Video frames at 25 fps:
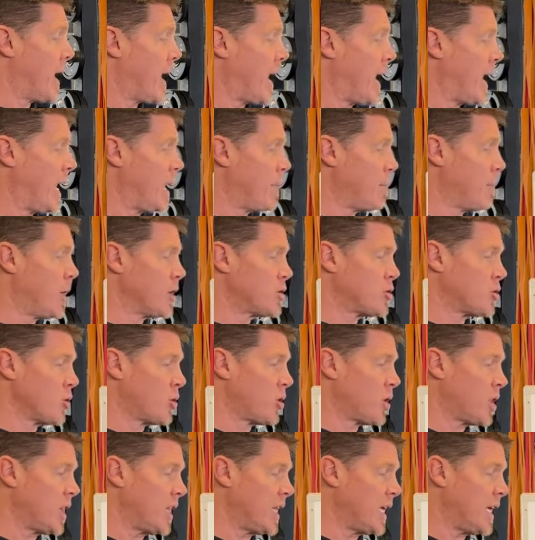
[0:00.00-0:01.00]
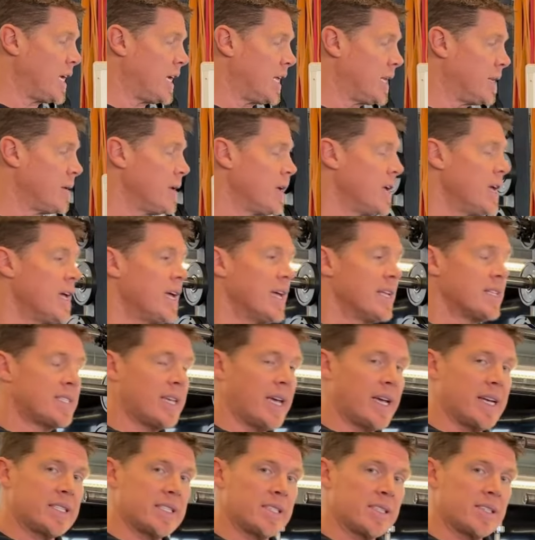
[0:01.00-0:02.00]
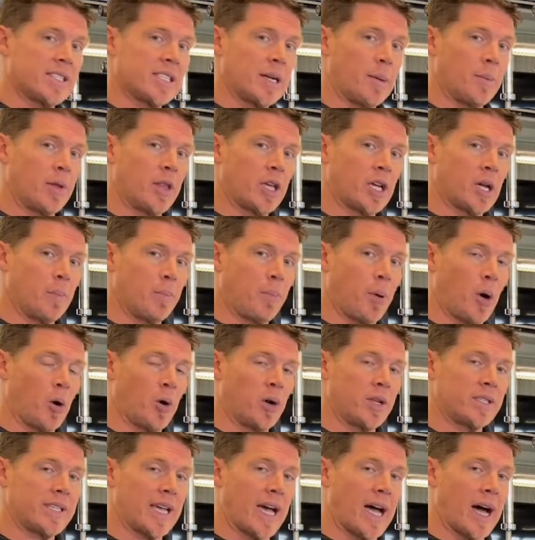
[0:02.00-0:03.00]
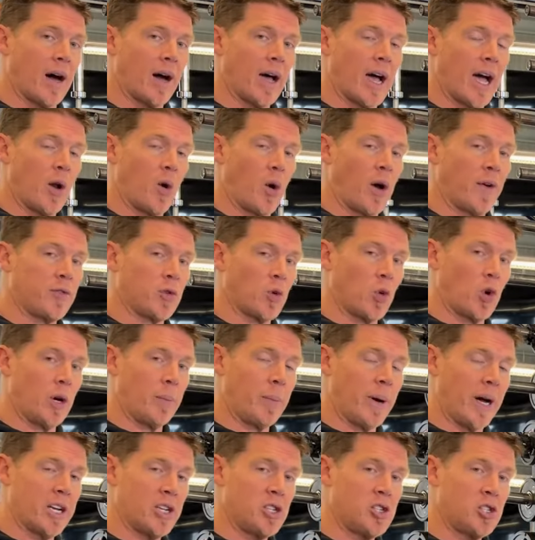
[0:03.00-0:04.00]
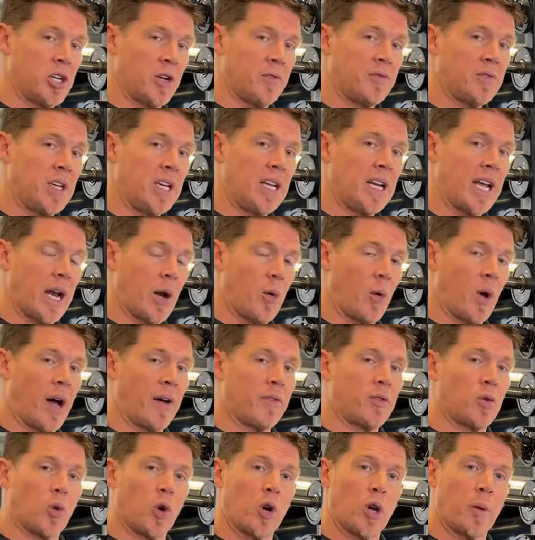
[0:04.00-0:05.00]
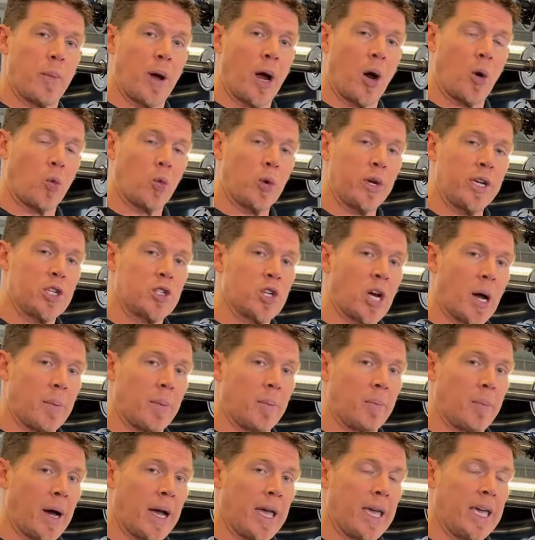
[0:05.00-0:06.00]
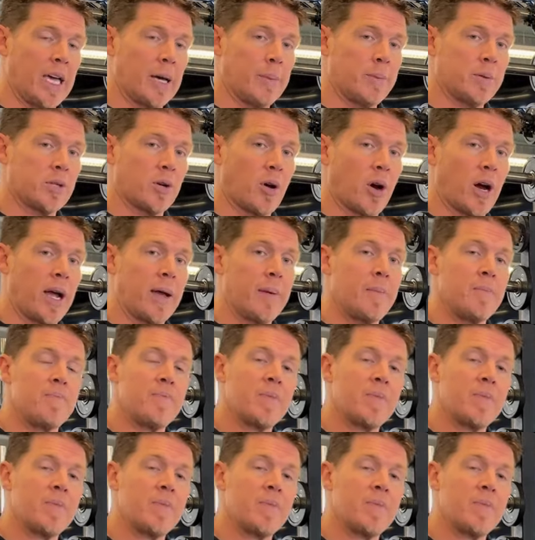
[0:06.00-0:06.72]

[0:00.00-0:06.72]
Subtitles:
hang muscle clean takes some of the components out. I don't have to worry about shifting. I don't have to worry about re-dropping my hips, right?